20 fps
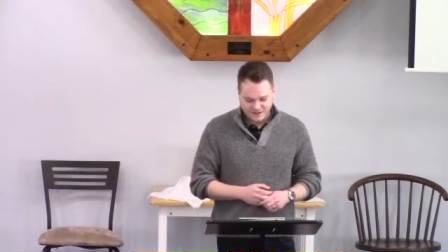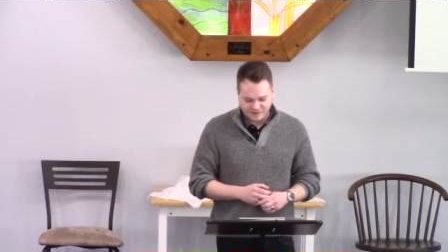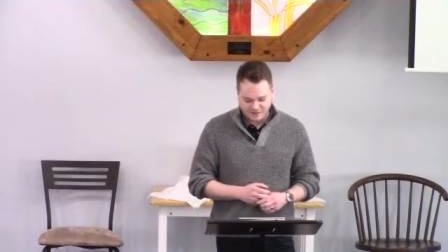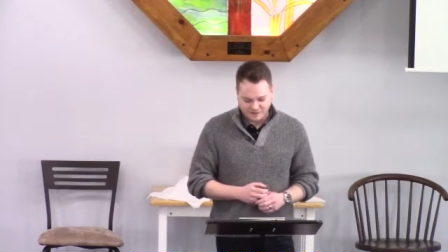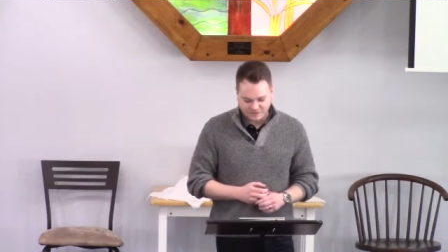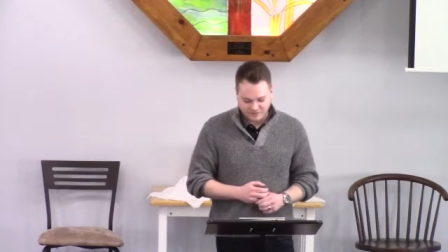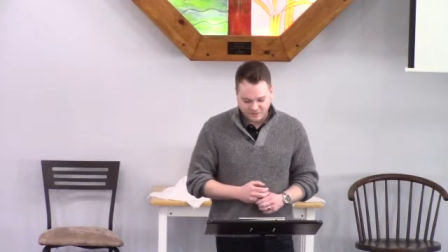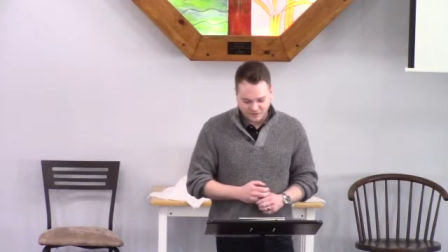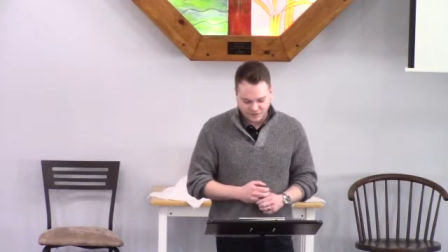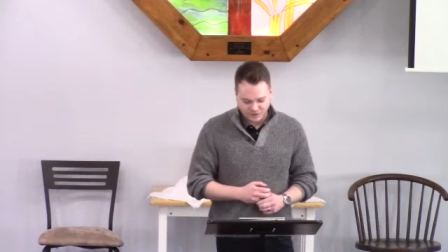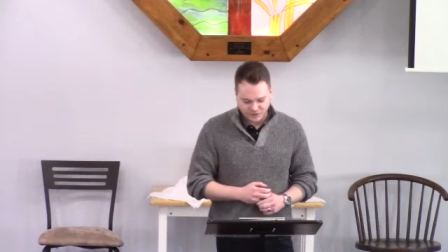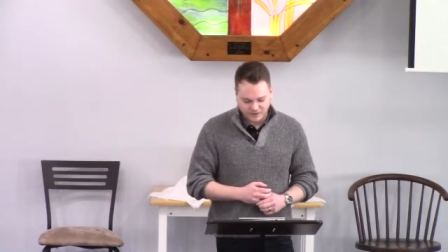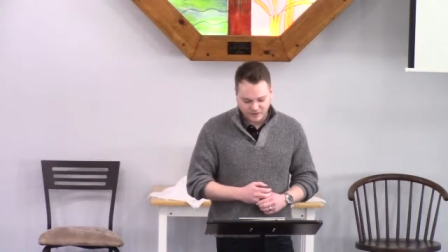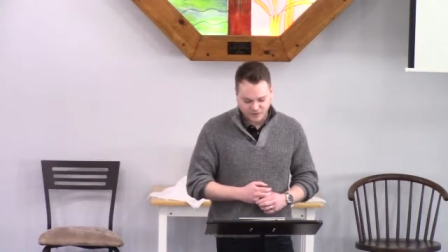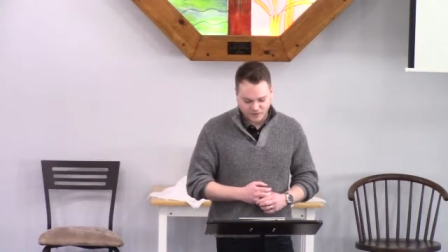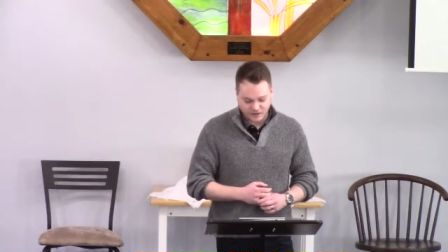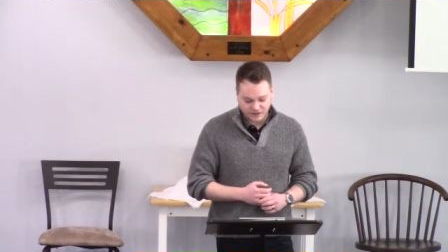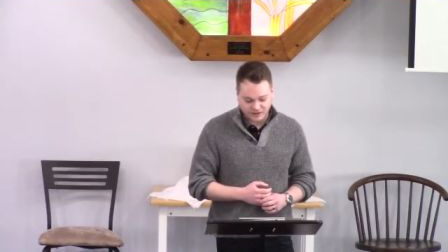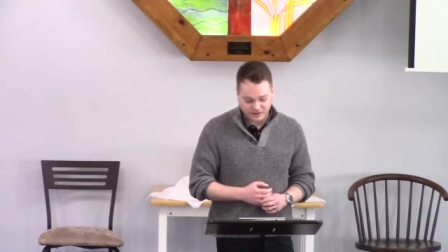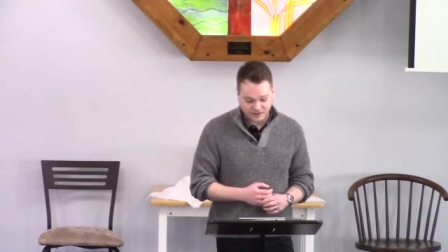them really
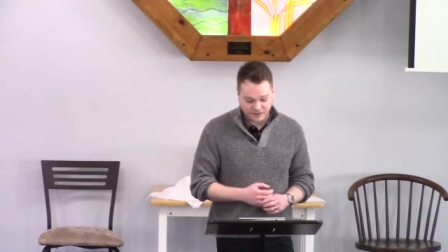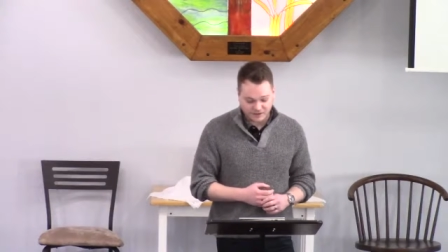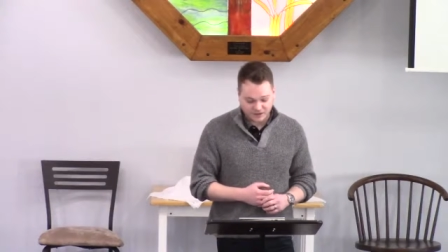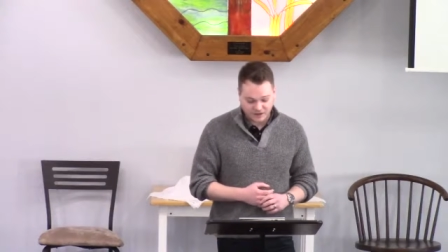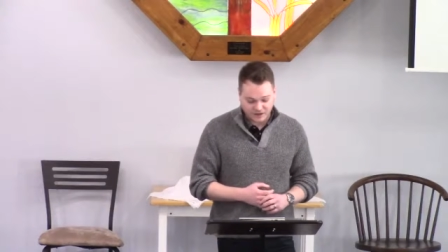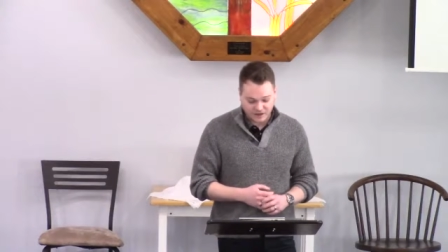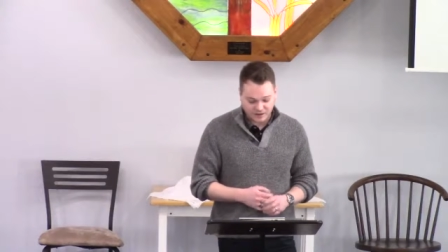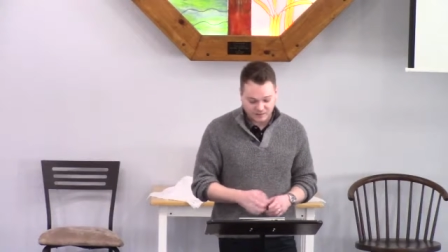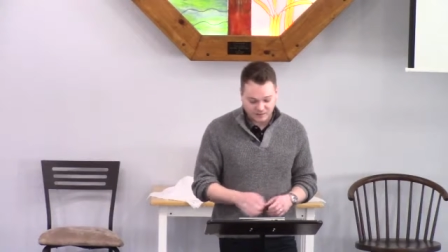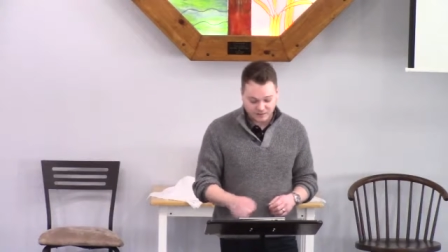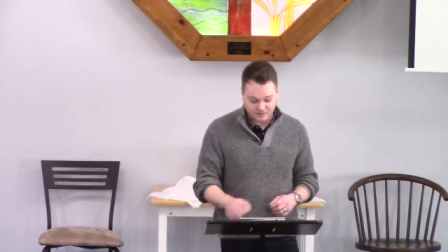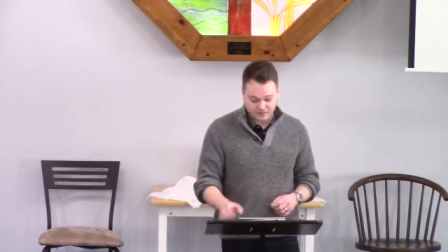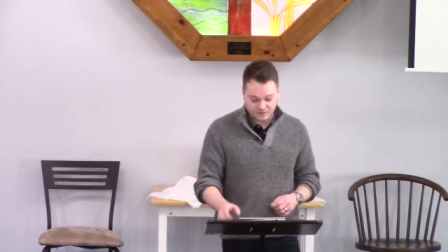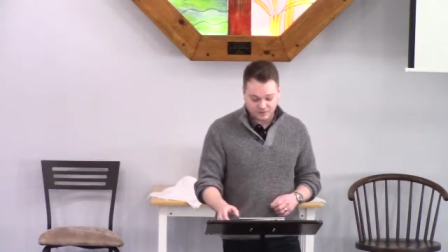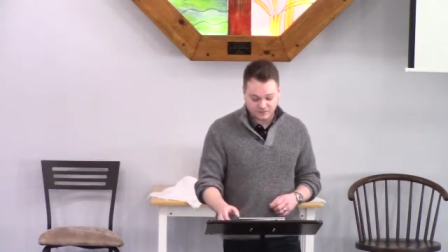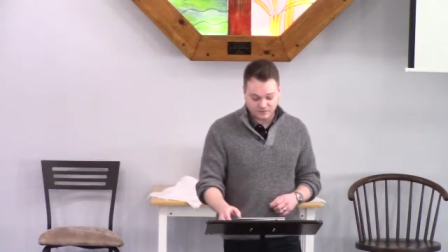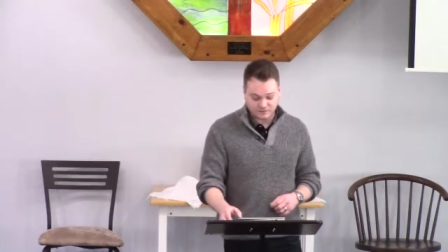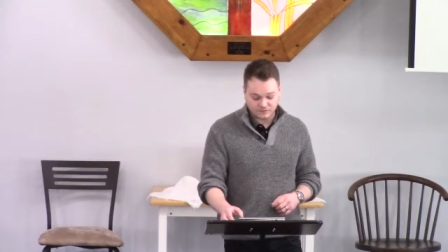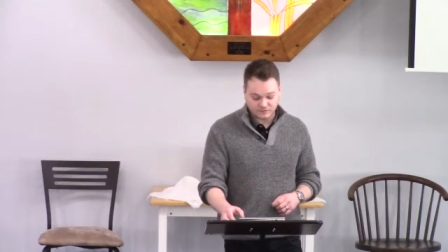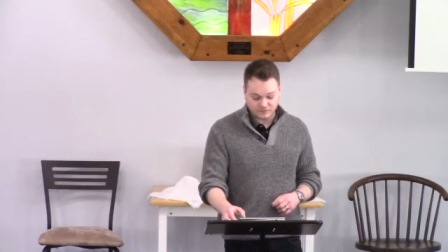quickly with a
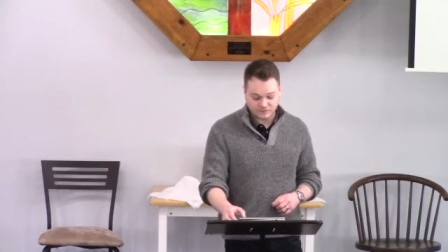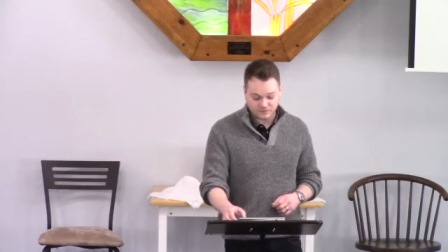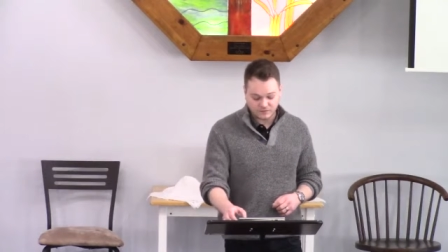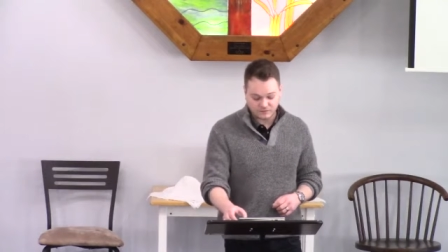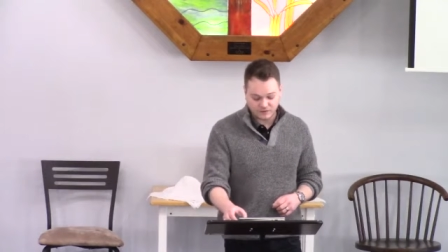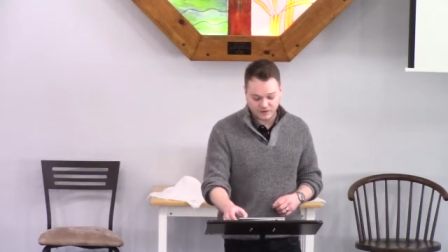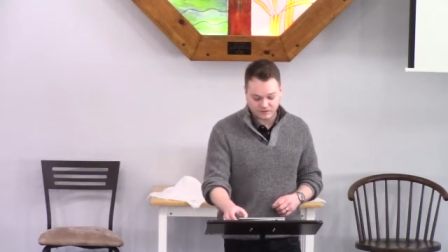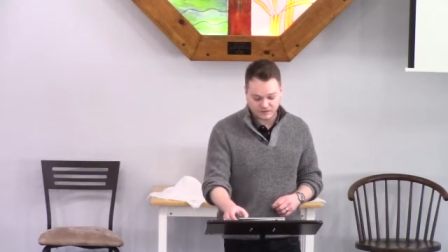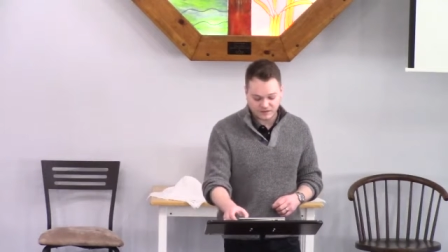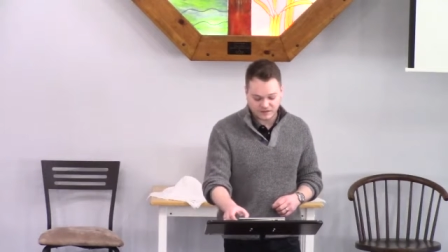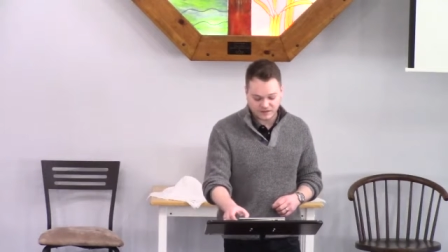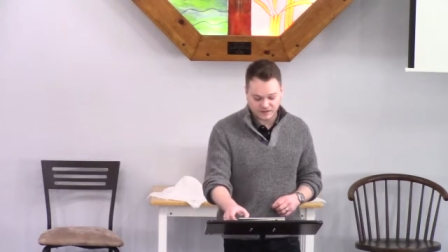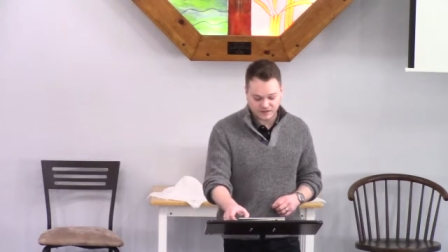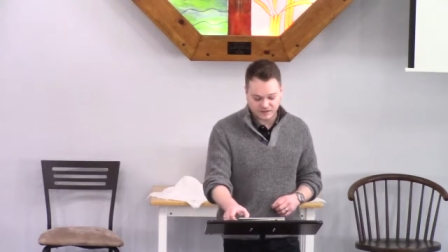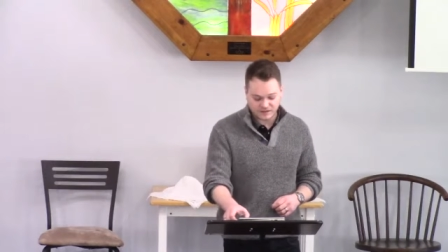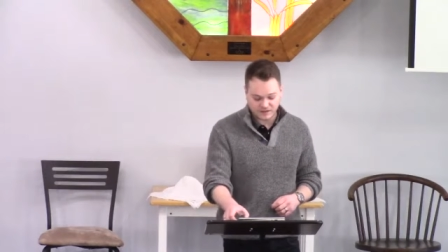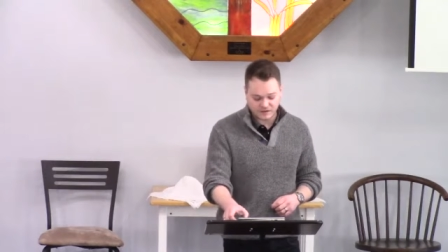couple references.